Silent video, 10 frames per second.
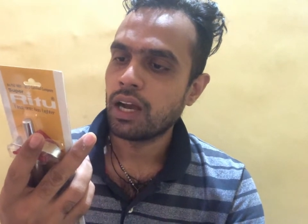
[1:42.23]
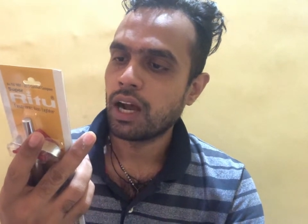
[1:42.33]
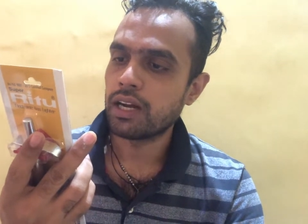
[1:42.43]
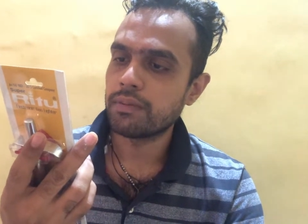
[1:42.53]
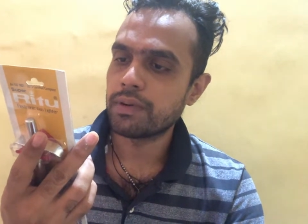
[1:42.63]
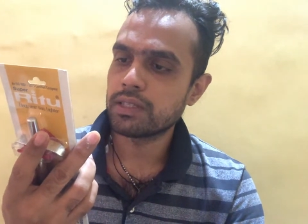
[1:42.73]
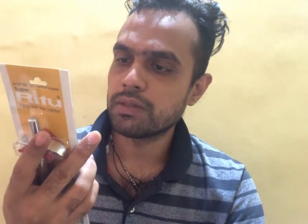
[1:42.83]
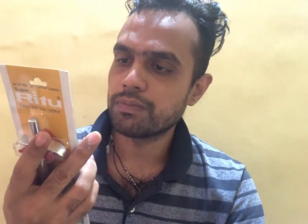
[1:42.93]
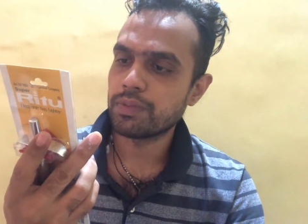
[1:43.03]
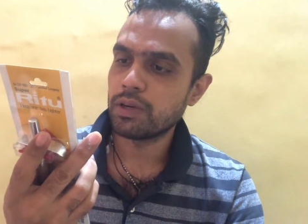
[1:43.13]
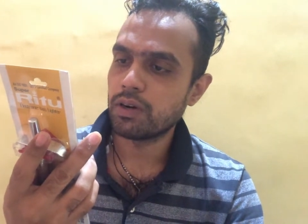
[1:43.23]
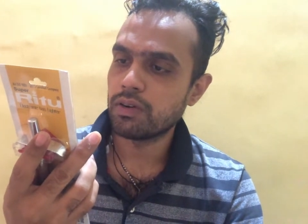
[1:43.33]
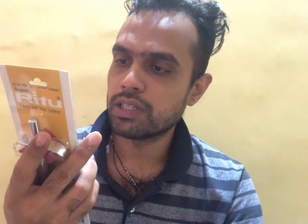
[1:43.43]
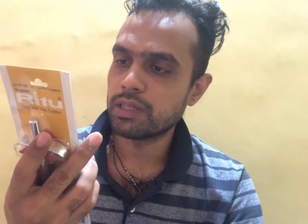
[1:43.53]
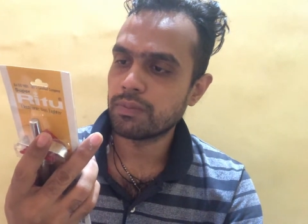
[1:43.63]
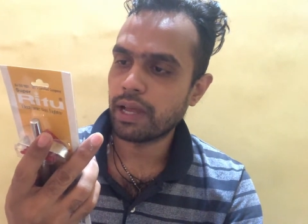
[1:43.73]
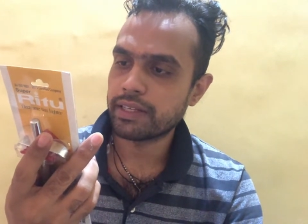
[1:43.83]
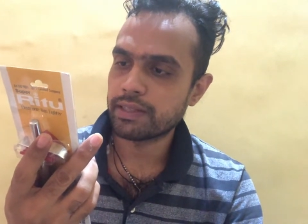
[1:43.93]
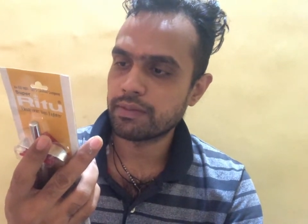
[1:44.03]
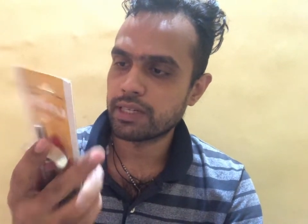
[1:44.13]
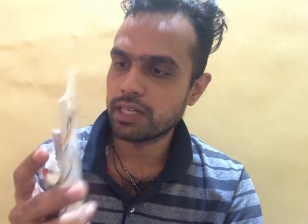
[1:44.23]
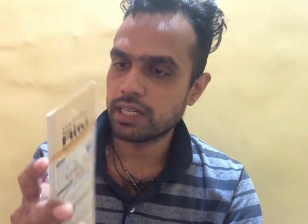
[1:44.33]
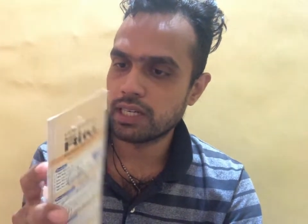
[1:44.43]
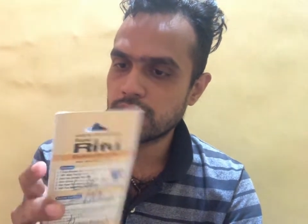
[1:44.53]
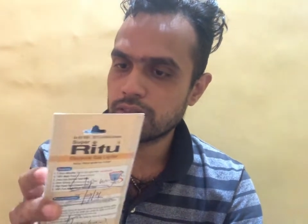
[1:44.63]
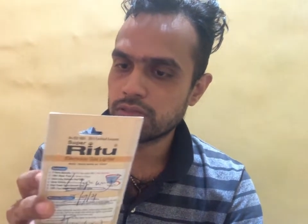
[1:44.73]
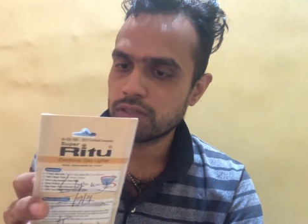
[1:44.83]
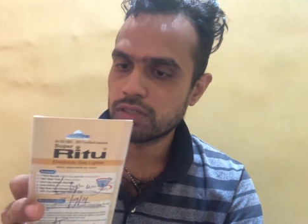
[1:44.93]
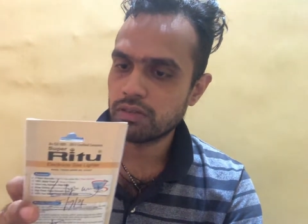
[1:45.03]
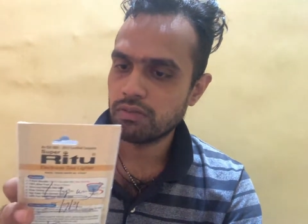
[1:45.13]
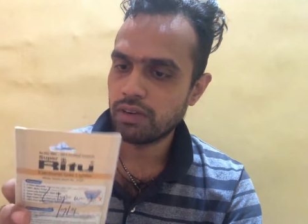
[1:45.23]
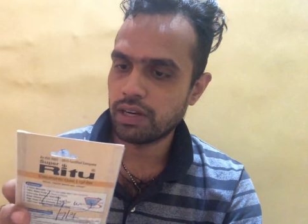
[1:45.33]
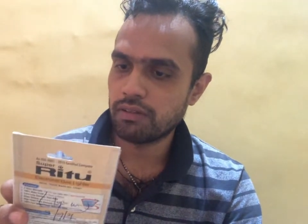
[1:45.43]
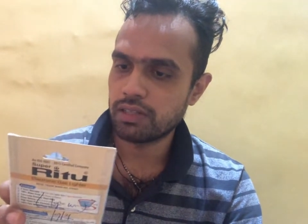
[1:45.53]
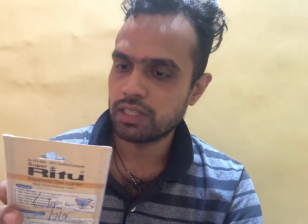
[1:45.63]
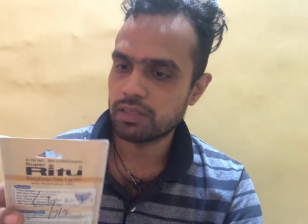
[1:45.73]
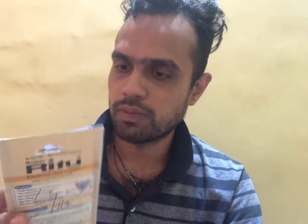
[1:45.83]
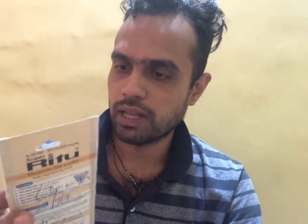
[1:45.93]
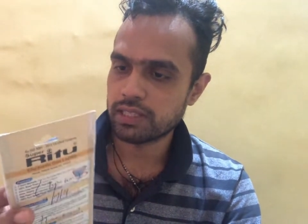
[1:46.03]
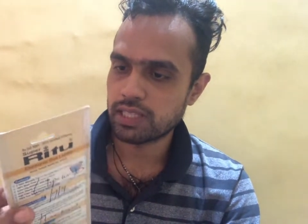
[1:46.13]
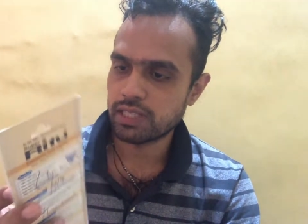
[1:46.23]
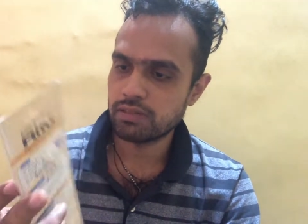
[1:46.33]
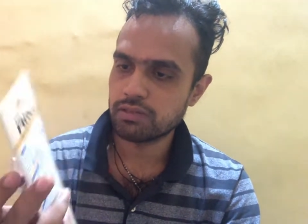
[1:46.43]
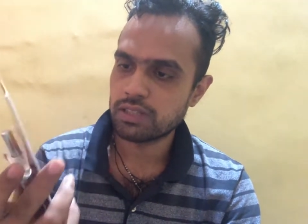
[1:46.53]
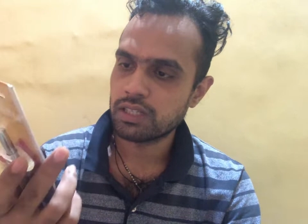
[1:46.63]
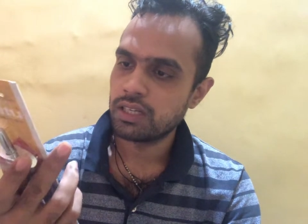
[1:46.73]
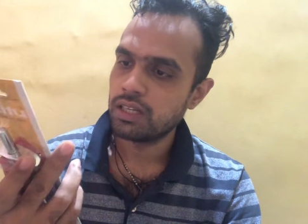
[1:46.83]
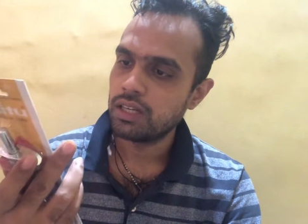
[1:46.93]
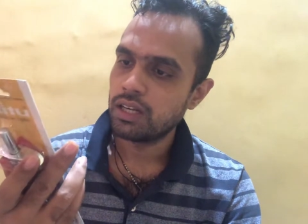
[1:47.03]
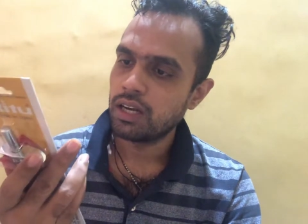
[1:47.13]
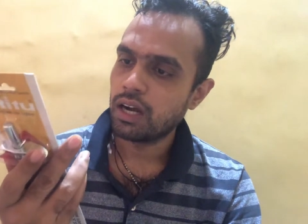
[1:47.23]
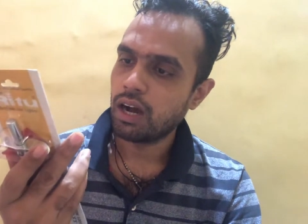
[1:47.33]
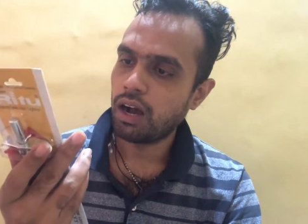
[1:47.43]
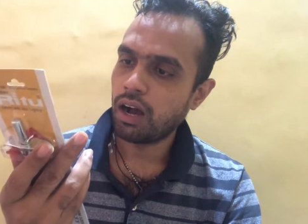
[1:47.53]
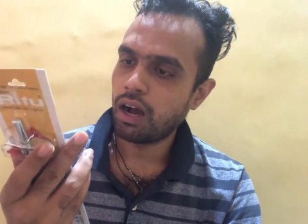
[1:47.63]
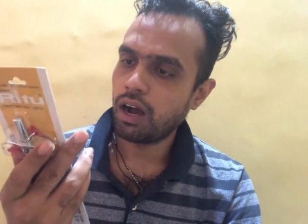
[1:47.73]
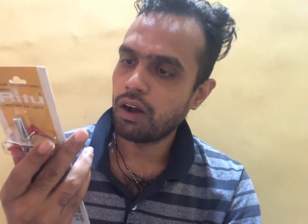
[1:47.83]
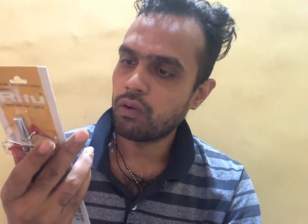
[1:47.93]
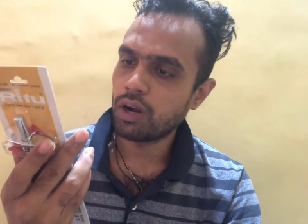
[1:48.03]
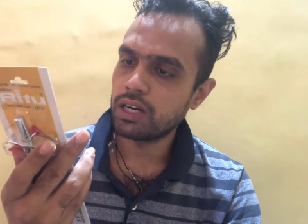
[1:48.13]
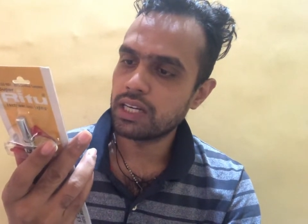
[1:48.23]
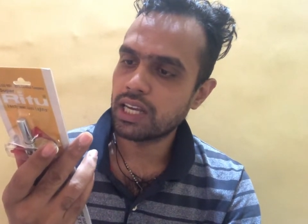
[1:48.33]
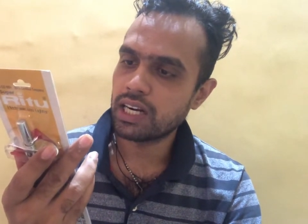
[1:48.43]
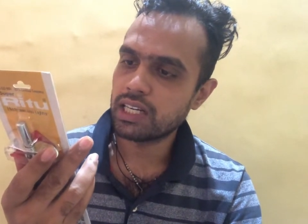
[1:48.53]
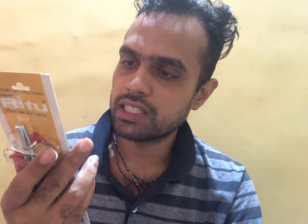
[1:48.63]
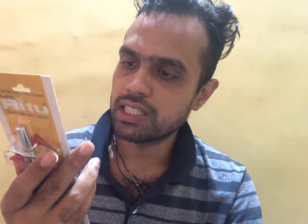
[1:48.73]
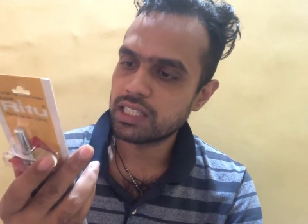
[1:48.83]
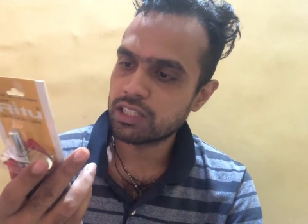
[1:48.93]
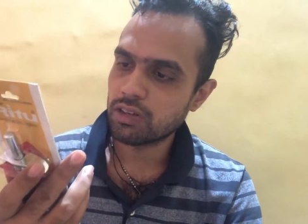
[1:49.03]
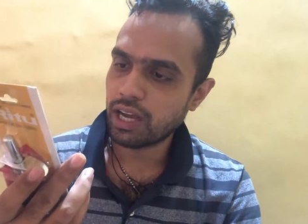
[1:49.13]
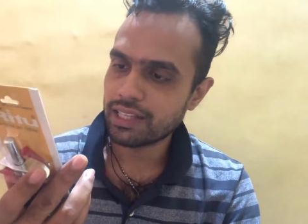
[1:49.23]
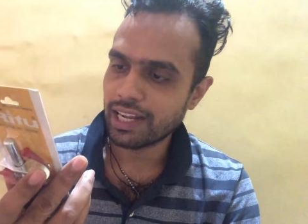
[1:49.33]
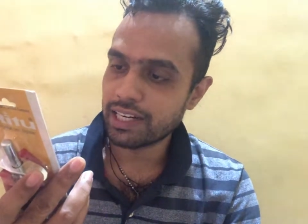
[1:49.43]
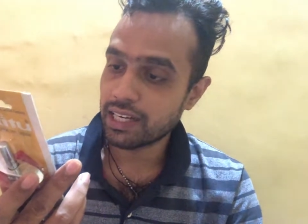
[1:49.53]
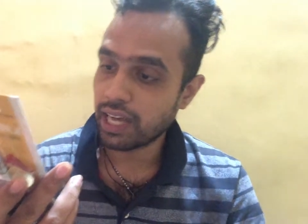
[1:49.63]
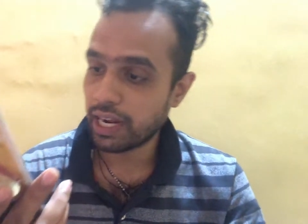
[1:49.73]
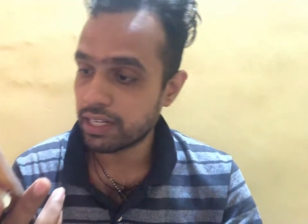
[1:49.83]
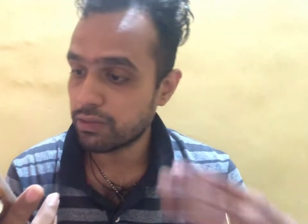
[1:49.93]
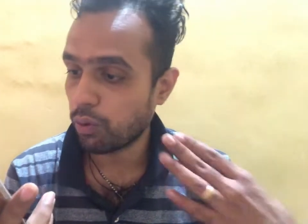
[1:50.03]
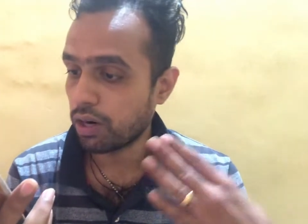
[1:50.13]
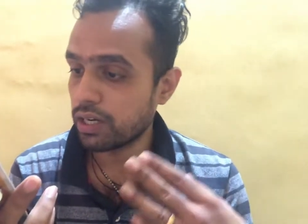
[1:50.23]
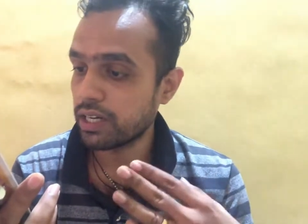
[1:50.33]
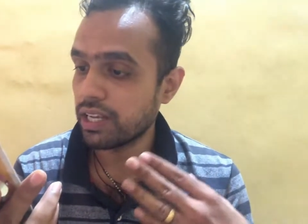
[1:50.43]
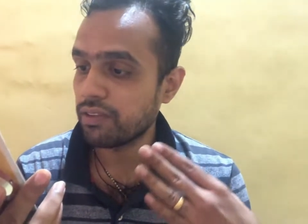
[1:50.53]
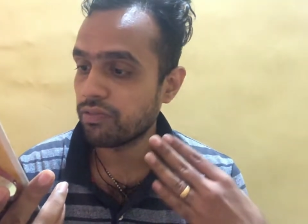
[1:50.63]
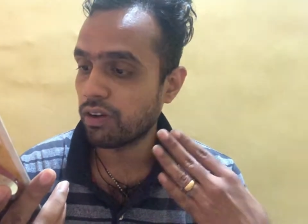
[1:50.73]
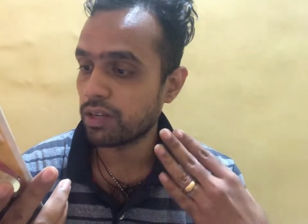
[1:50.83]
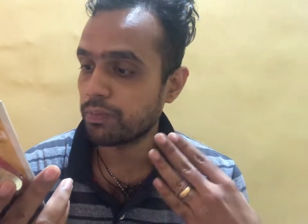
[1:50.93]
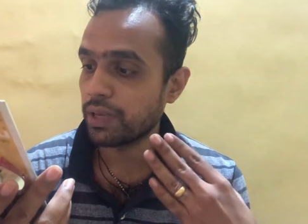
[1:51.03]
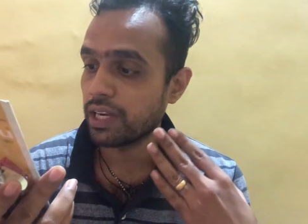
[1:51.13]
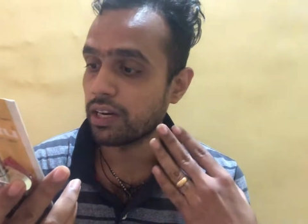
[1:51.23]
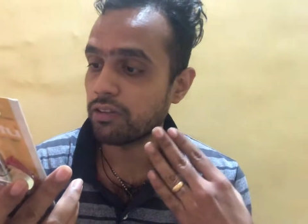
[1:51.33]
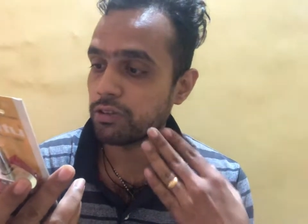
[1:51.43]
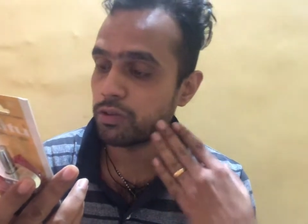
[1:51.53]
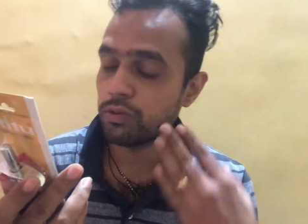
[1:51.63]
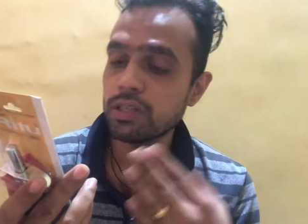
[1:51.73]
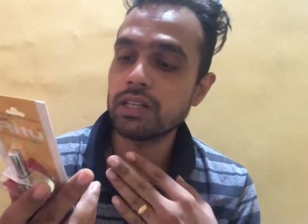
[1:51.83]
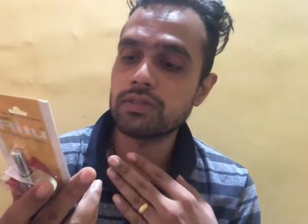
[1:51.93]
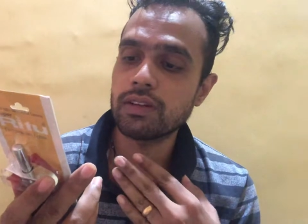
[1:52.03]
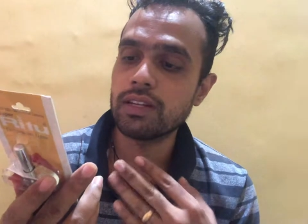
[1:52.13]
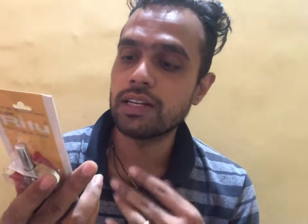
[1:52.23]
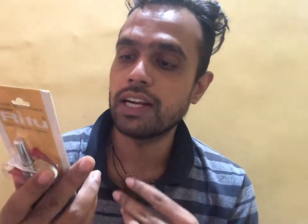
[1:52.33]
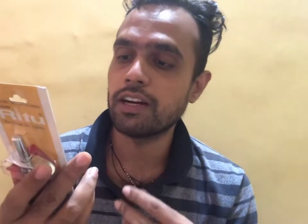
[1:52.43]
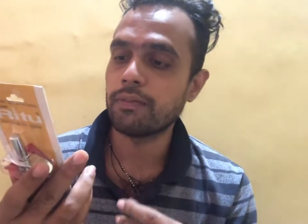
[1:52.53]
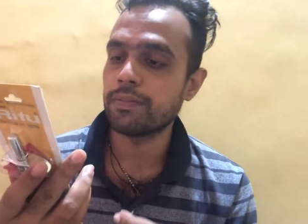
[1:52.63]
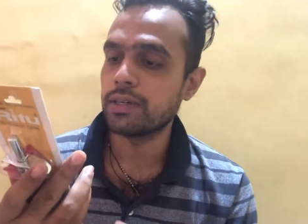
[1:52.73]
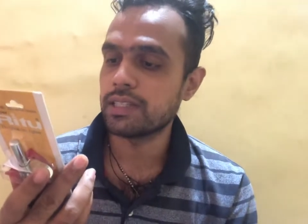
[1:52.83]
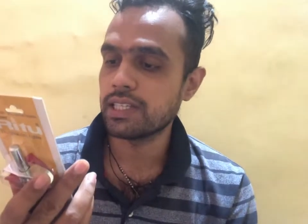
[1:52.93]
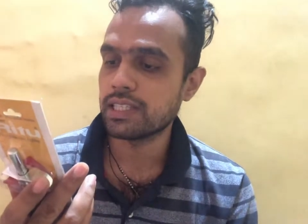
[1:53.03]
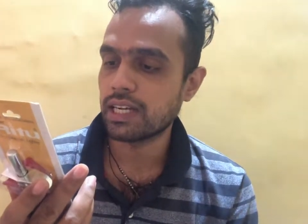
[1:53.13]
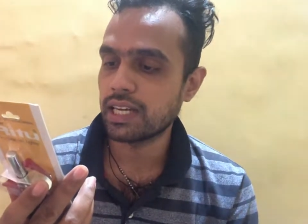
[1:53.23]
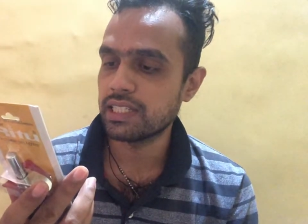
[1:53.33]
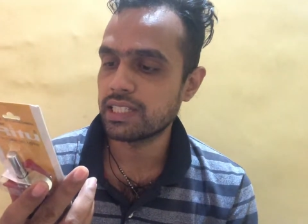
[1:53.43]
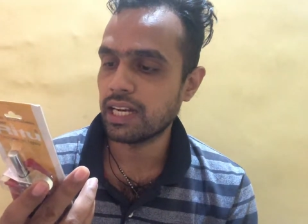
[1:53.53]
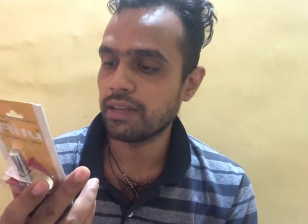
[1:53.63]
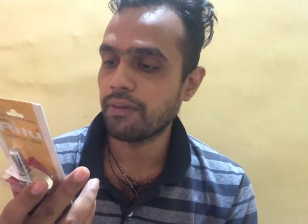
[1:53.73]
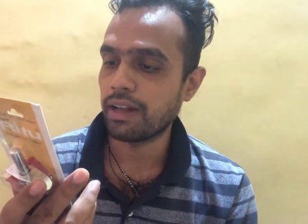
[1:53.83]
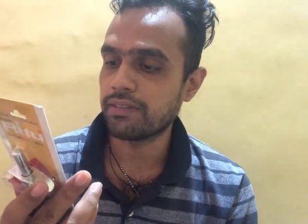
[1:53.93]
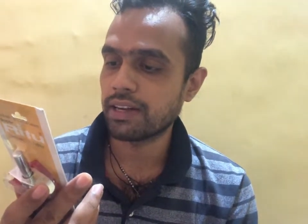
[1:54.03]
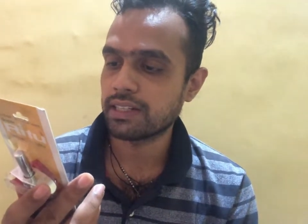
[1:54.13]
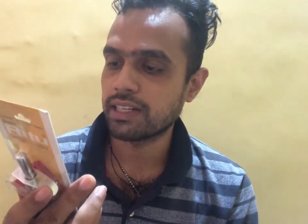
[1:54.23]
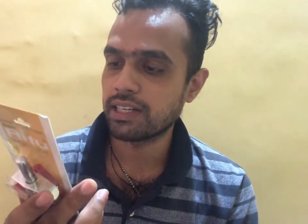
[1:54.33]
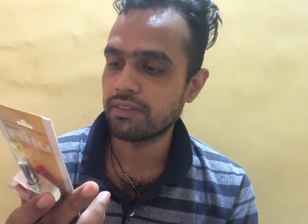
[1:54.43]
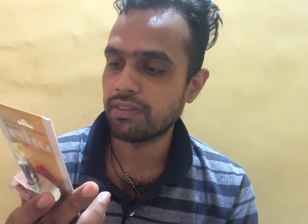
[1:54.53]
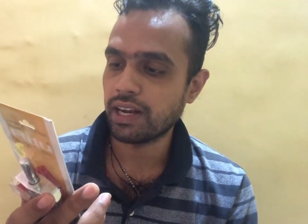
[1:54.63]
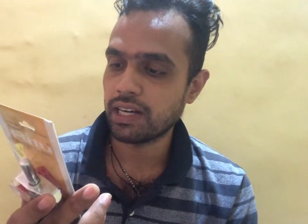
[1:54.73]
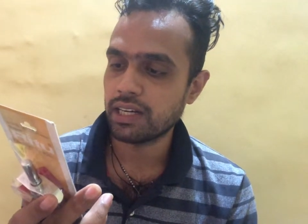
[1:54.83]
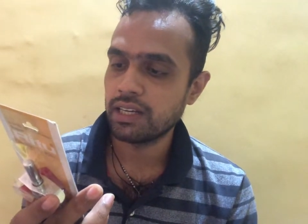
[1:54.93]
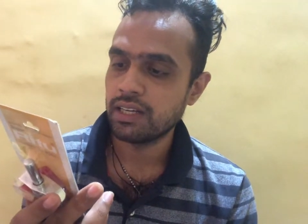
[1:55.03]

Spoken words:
100% pure virgin plastic material used wherever there is plastic used. Warranty condition: Ritu Gas Lighter carries warranty for the period of 2 years from the date of purchase against any manufacturing defect